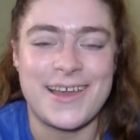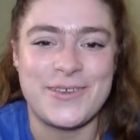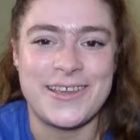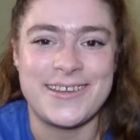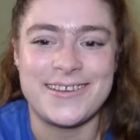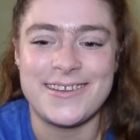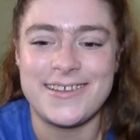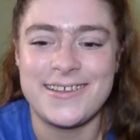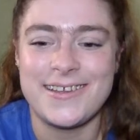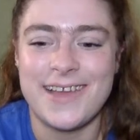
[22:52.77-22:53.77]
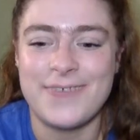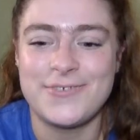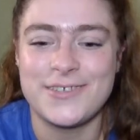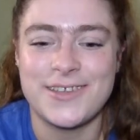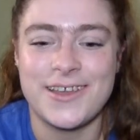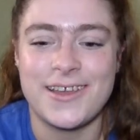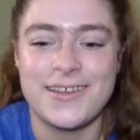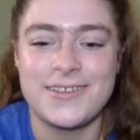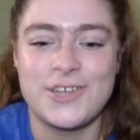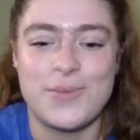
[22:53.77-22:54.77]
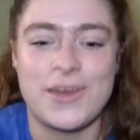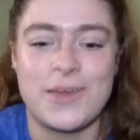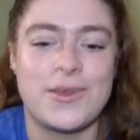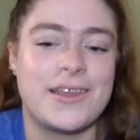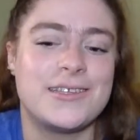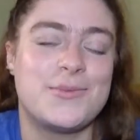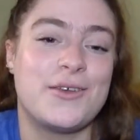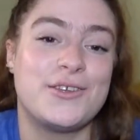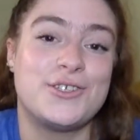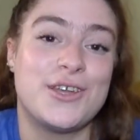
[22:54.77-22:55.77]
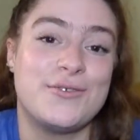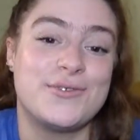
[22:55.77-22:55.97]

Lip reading: I mean, I've just got too many opinions about this show,